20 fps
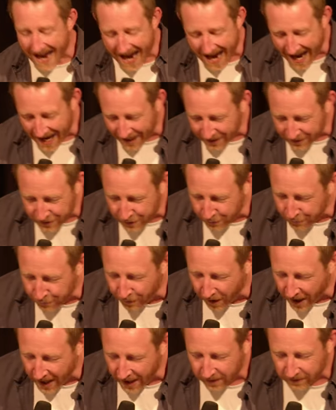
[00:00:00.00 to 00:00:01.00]

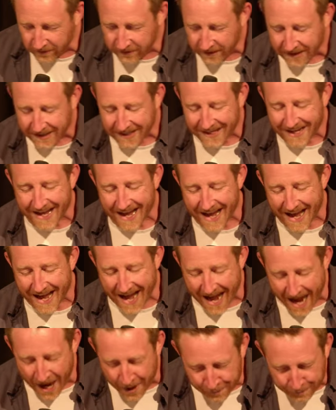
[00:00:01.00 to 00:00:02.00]
undefiled,
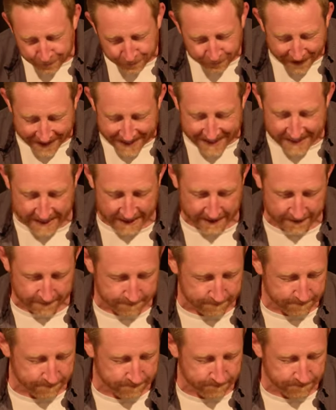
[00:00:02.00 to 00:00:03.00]
unfading,
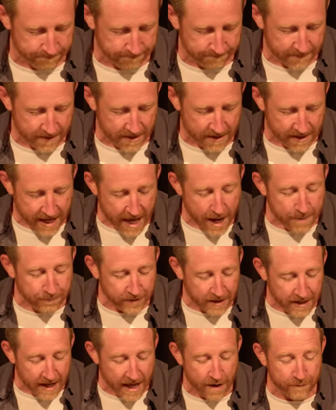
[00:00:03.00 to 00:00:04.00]
kept
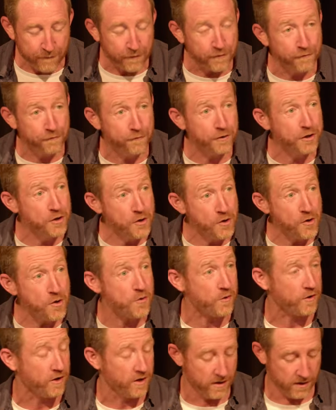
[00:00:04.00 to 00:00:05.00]
in heaven for you,
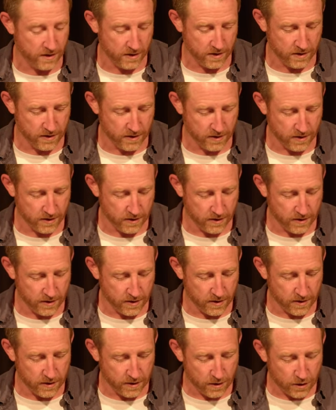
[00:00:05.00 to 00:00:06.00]

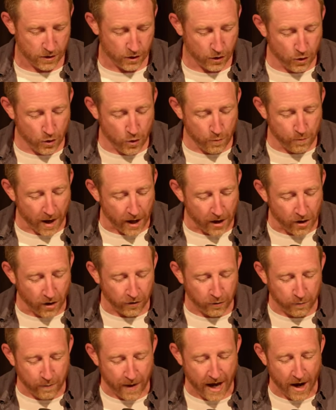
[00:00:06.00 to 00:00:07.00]
who by
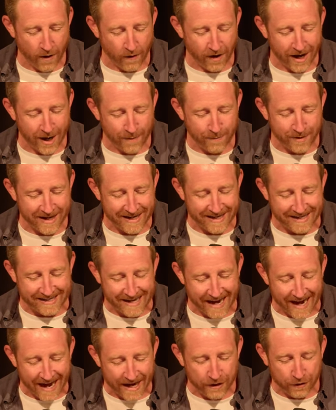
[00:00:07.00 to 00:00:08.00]
God's power are being
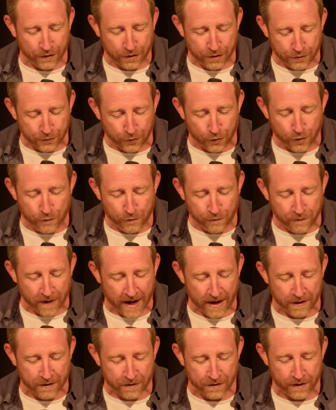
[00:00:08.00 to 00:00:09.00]
guarded through
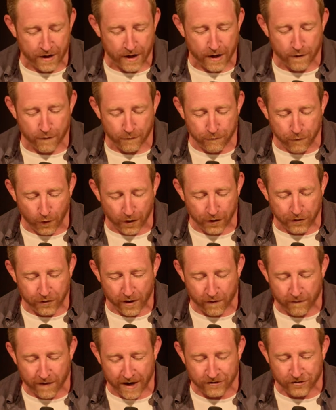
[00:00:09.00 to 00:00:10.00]
faith for a
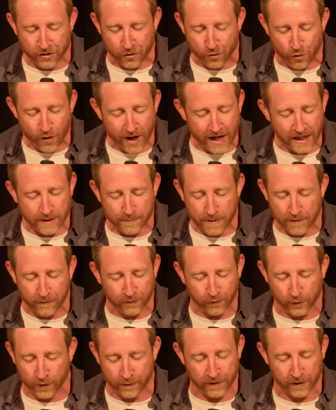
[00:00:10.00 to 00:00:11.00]
salvation ready to be
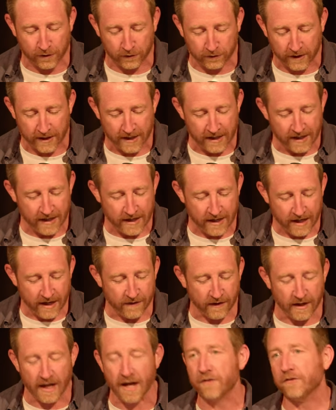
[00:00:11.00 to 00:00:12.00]
revealed in
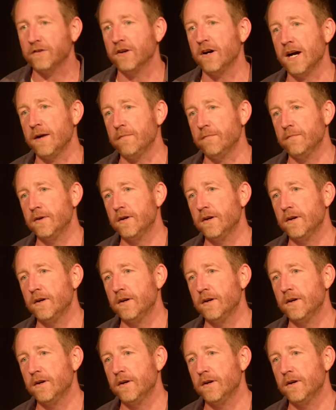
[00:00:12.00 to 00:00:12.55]
the last time.